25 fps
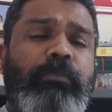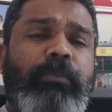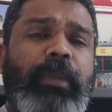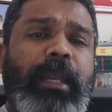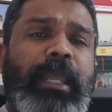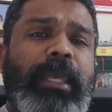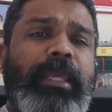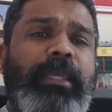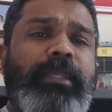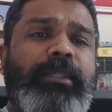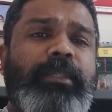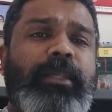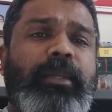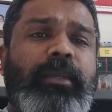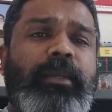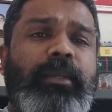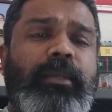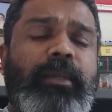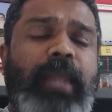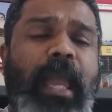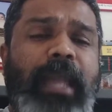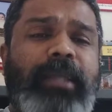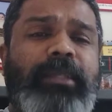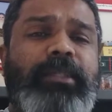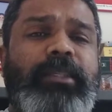plays an
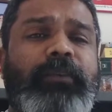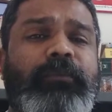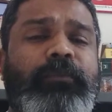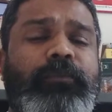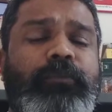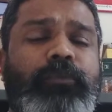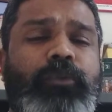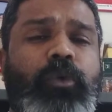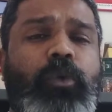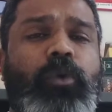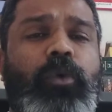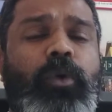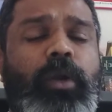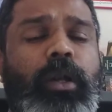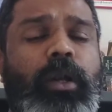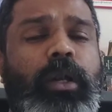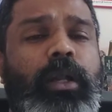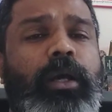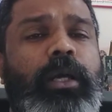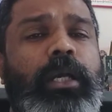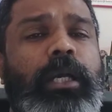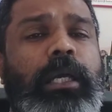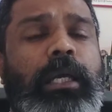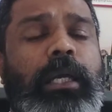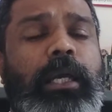active role
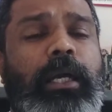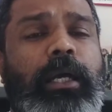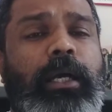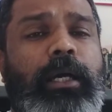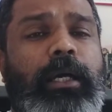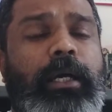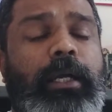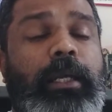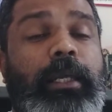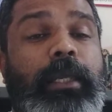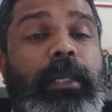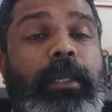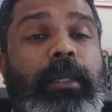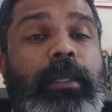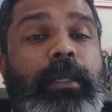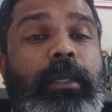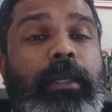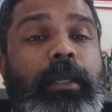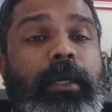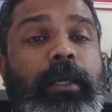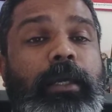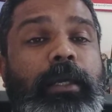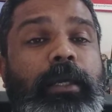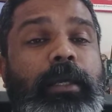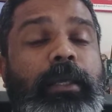
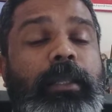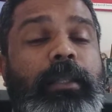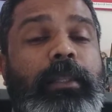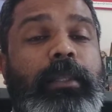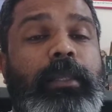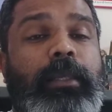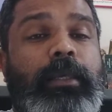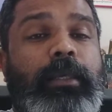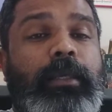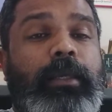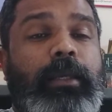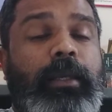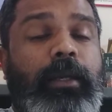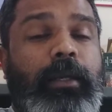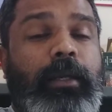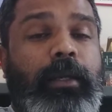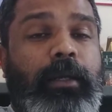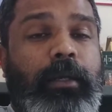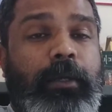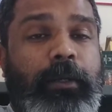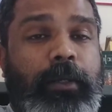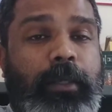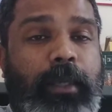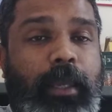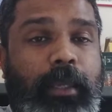in the
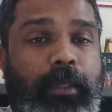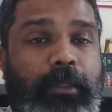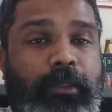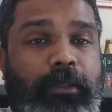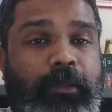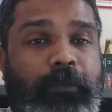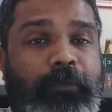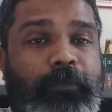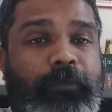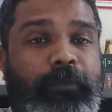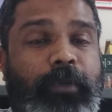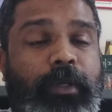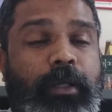case of